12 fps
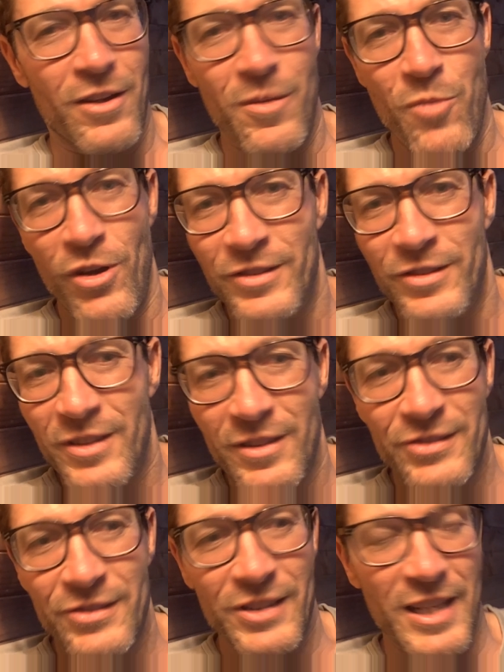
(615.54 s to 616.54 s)
immersed
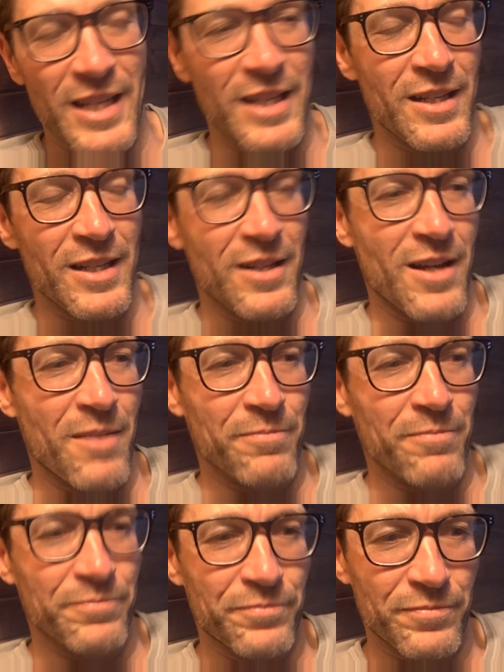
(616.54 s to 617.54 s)
in the sea,
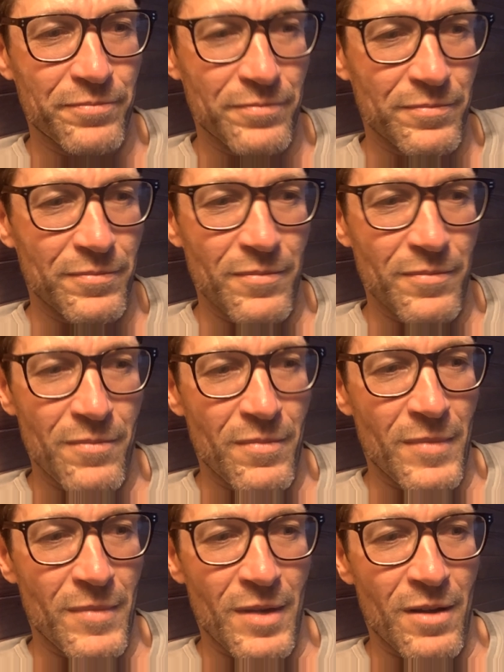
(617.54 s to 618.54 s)
and
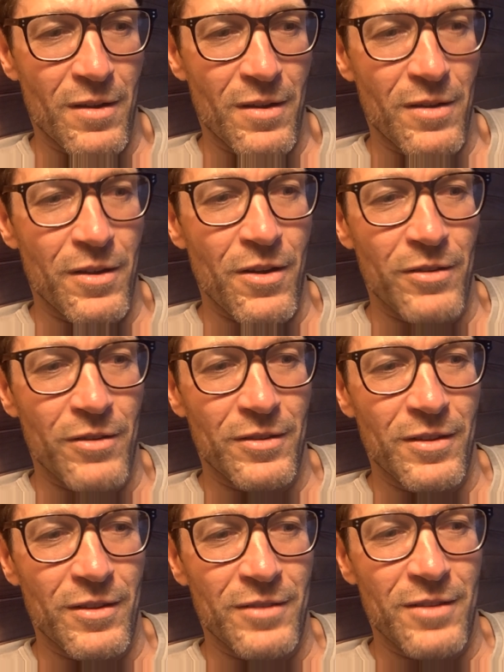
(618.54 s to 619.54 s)

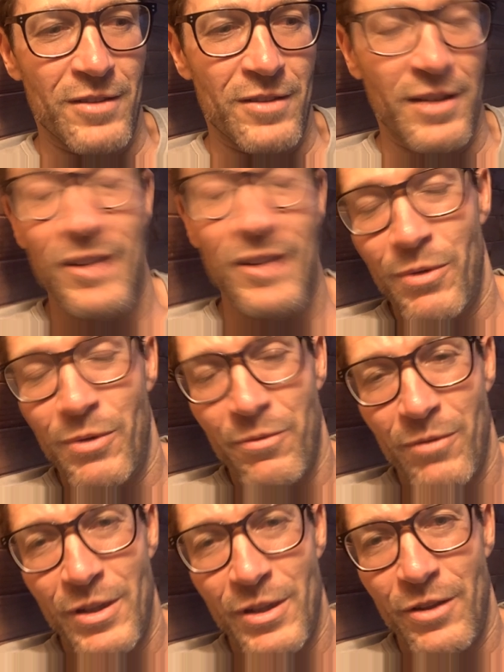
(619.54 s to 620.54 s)
it does.
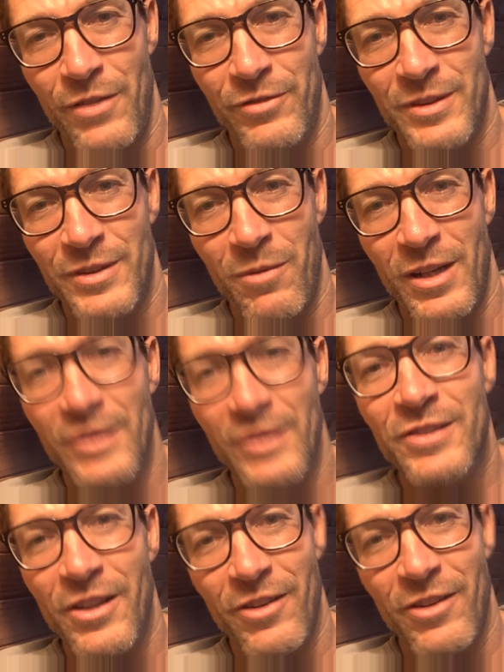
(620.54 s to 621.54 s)
If someone
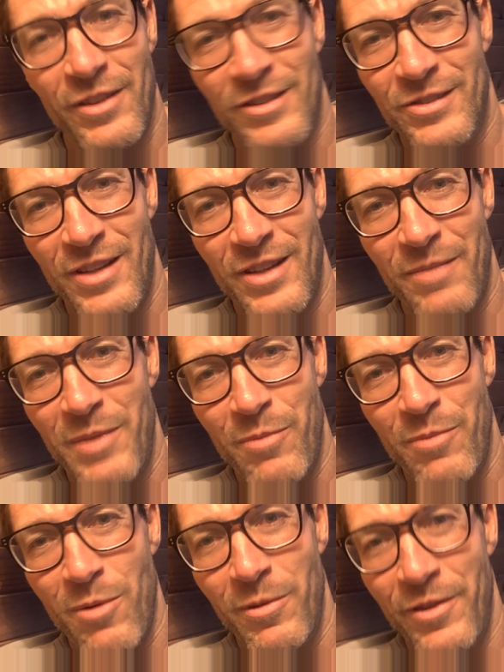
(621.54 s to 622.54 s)
is hearing this, they're
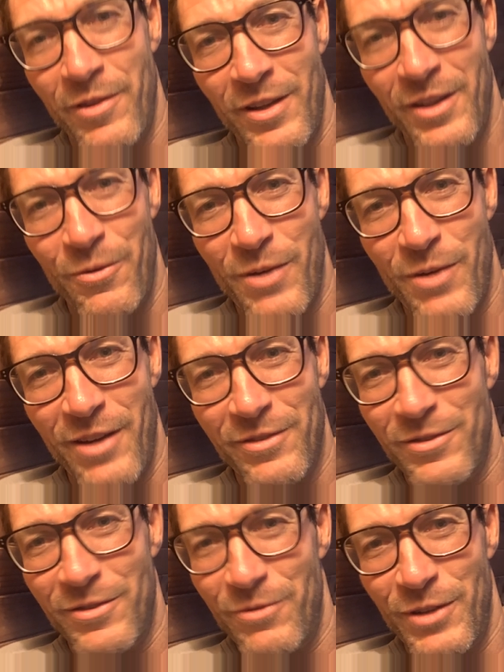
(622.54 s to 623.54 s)
probably thinking
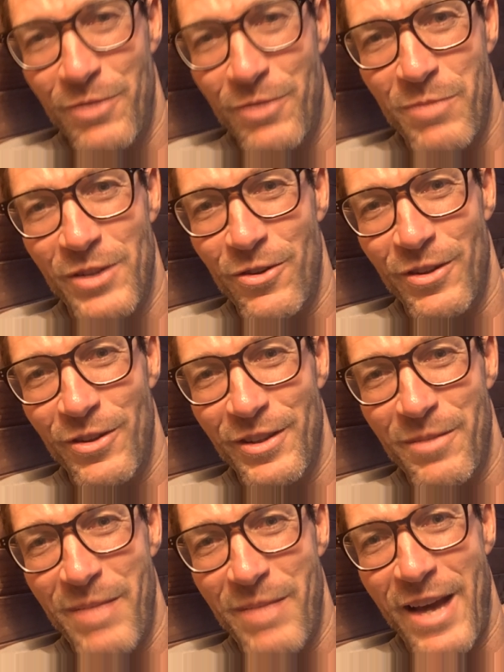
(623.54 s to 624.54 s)
where we could be
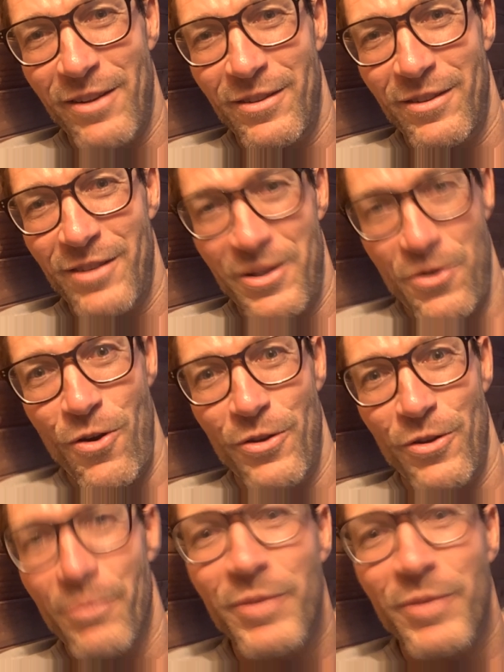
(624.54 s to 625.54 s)
talking about a god